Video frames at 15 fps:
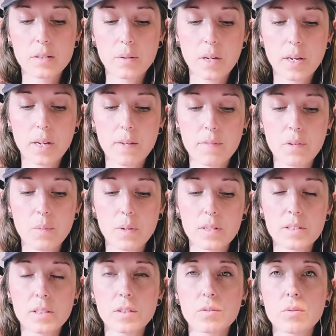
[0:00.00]
Okay, if you want to
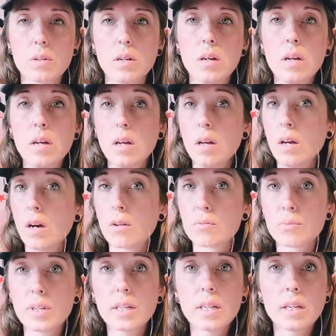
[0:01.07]
schedule a
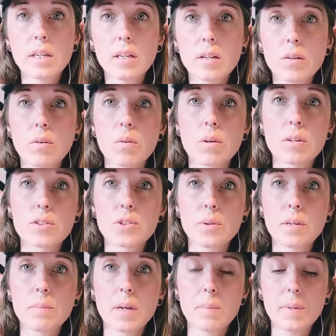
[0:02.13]
reading or
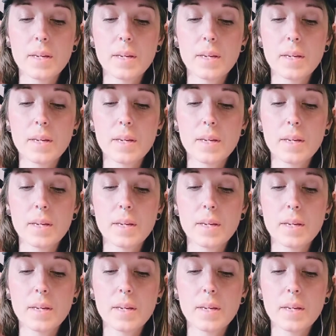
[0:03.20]
join my